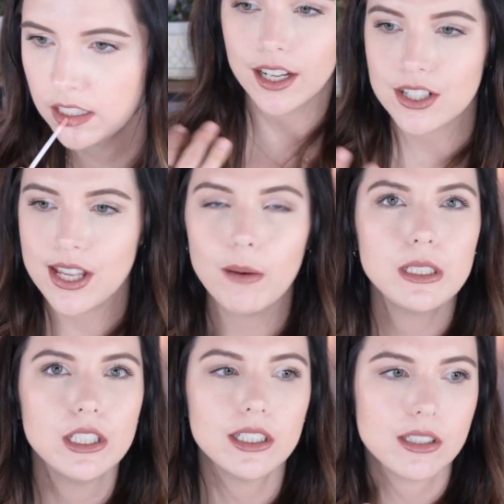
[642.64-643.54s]
Here's how
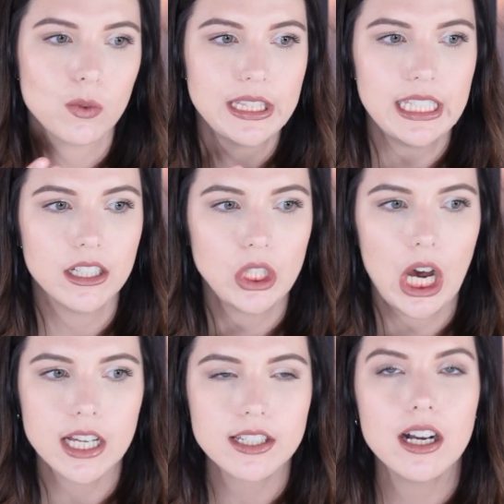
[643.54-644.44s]
it looks with the
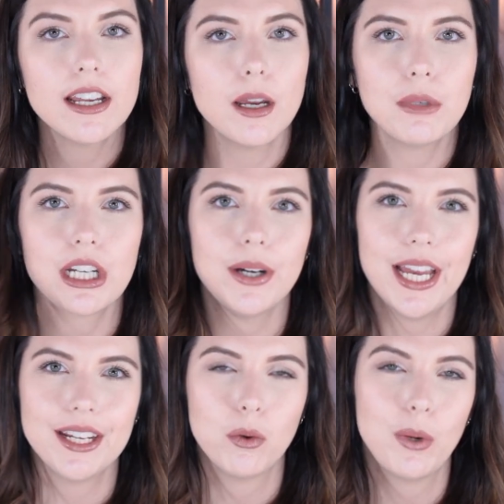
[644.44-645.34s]
gloss on. I'm gonna go
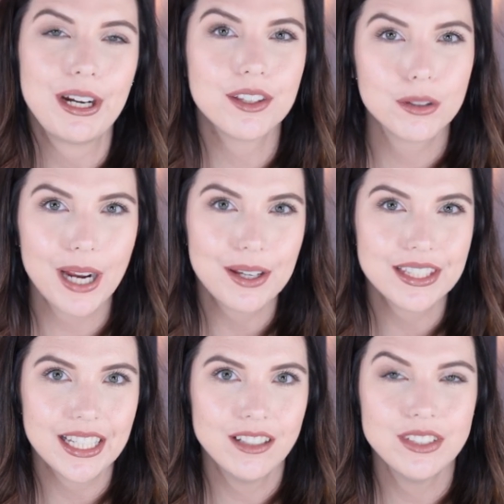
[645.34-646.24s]
ahead and wear it
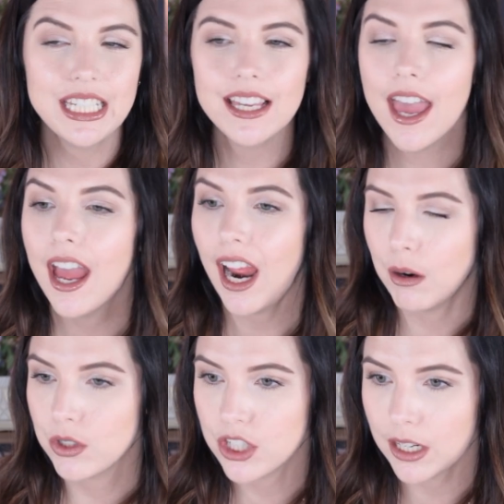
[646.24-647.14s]
throughout the evening.
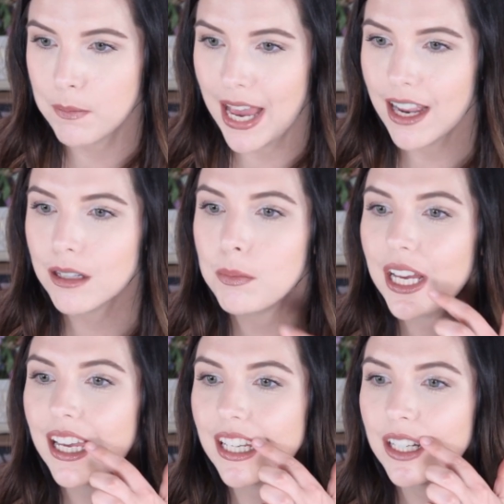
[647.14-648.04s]
I will check back,
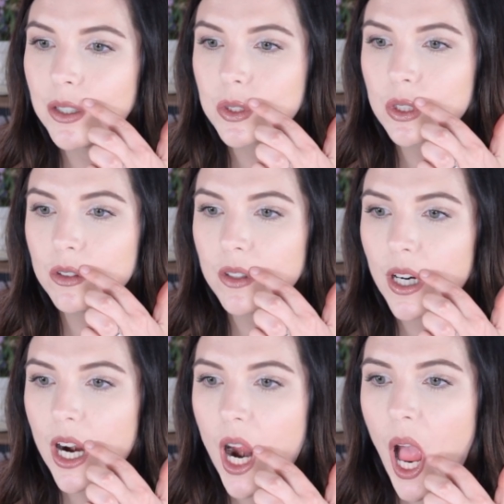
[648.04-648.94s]
but you know, so
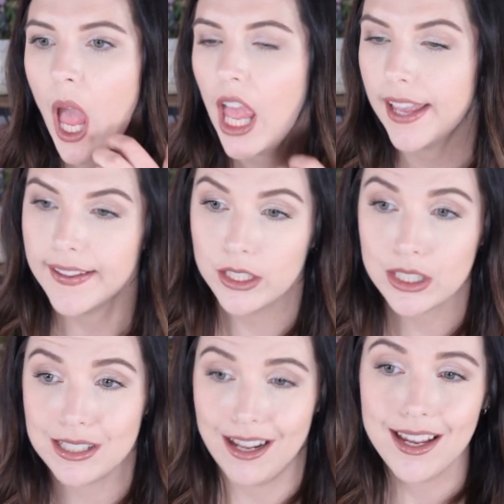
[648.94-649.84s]
far, it
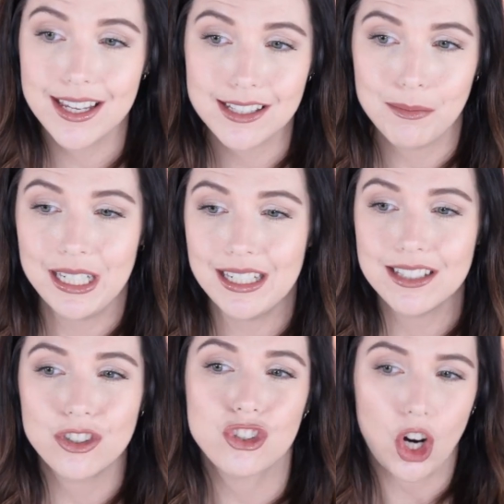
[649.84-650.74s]
looks nice. I mean, it
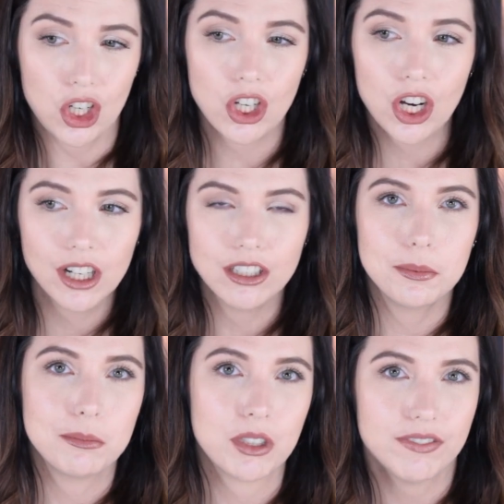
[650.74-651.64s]
is darker, a
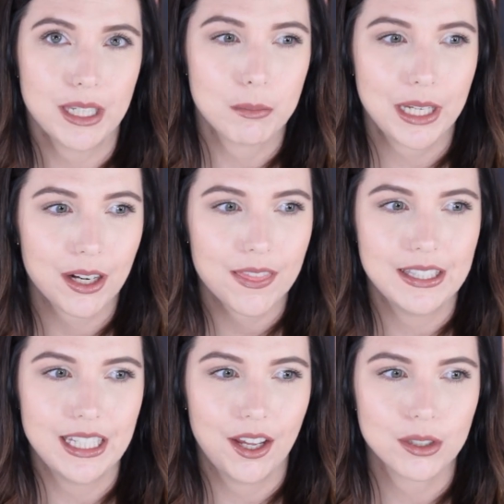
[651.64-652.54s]
little bit more vampier
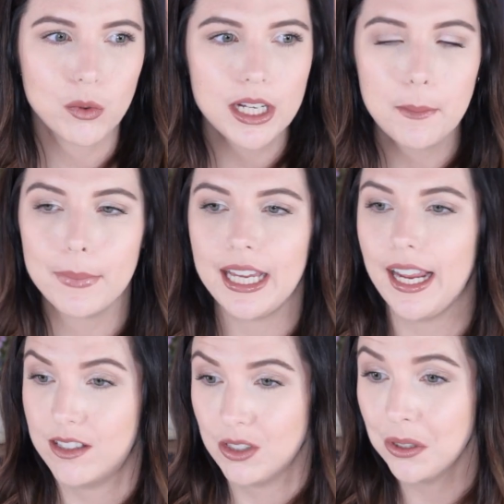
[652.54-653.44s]
than the other one, but
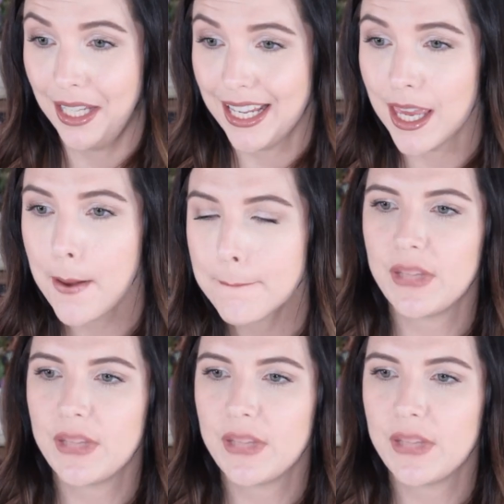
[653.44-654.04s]
I still like it.